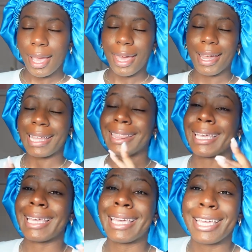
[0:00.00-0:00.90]
And I got the
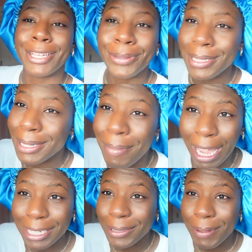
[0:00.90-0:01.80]
heels to
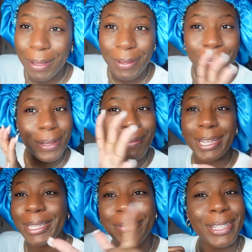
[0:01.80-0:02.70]
match it, baby. We
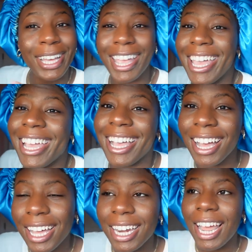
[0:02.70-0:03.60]
must be like
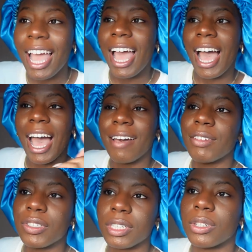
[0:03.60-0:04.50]
good. I have
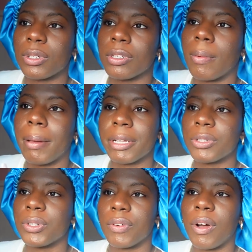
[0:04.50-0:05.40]
a dress also, but I'm not
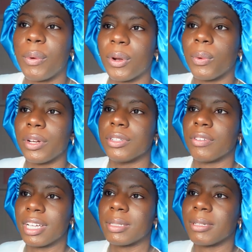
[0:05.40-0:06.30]
too sure if I want to wear the
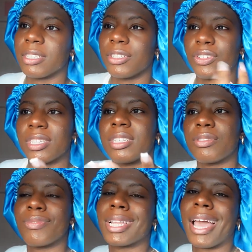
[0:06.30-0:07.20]
dress because the dress
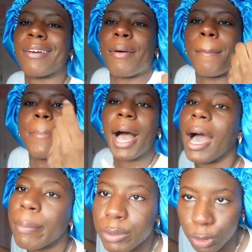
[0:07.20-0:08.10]
doesn't really have a
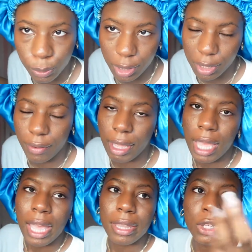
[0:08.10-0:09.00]
pop to it. Right?
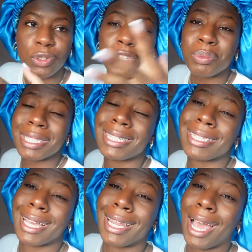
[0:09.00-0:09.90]
The dress was the
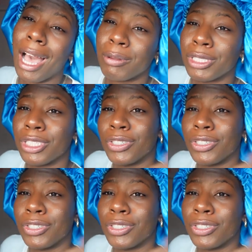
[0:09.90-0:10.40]
second option.